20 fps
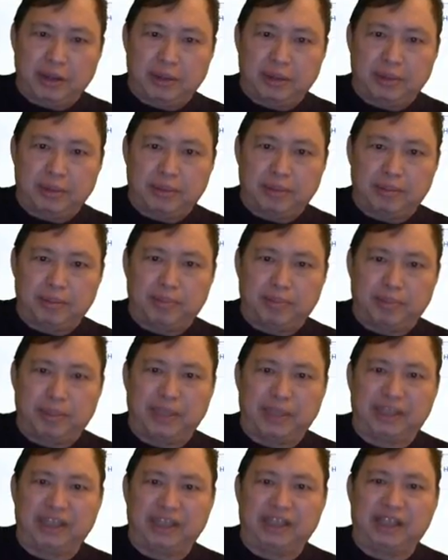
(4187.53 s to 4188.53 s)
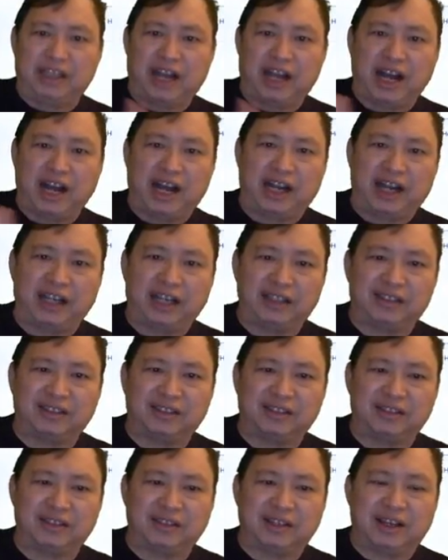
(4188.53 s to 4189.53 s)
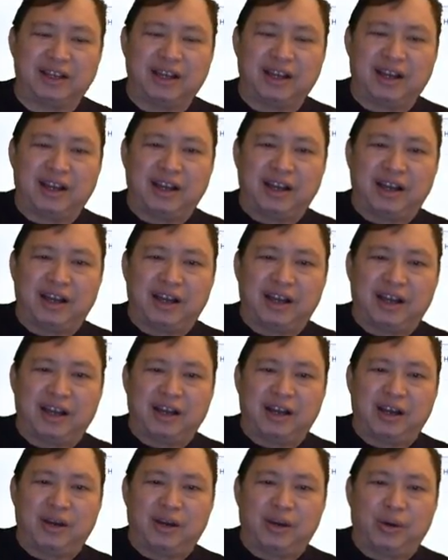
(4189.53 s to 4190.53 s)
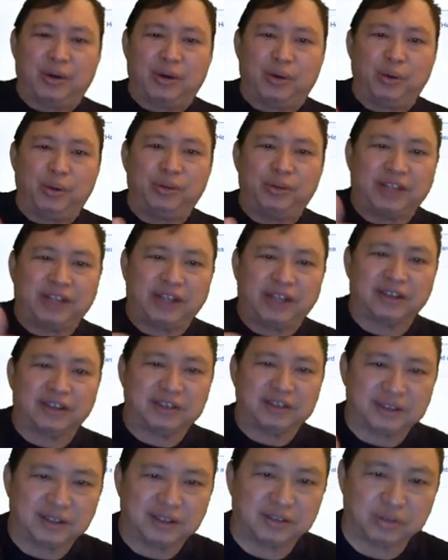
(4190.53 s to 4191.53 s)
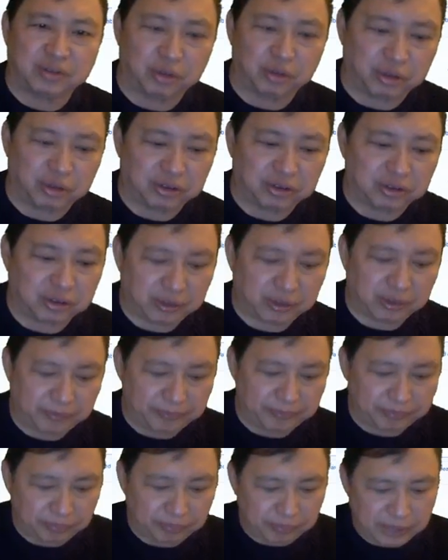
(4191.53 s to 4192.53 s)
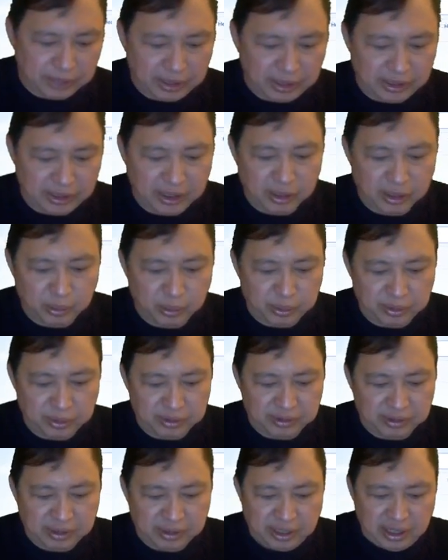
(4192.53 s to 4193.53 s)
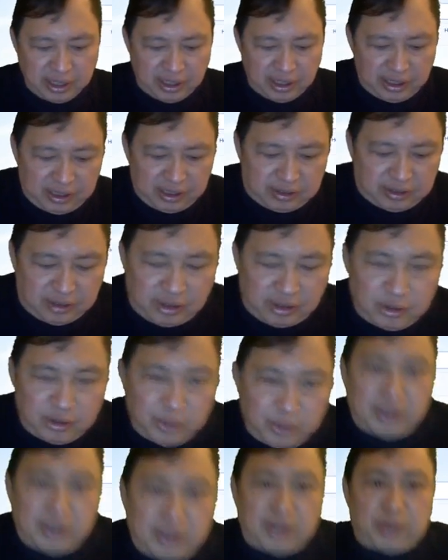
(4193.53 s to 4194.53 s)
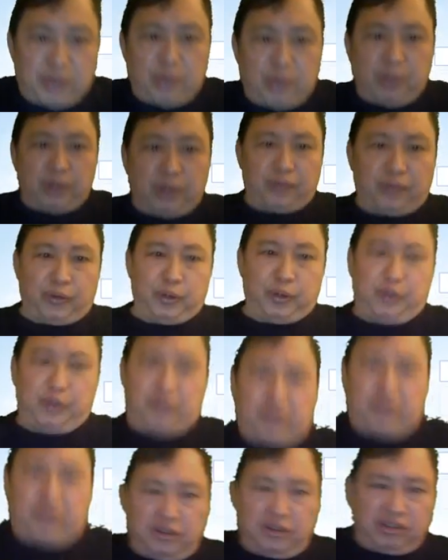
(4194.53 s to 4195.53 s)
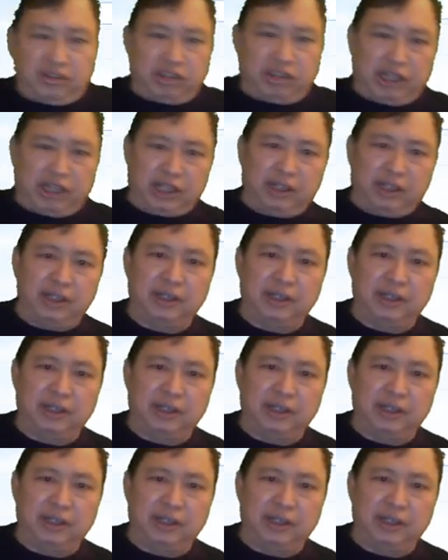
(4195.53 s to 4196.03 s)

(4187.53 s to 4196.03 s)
but it hides who sent the search. In other words, it's using Google for your searching,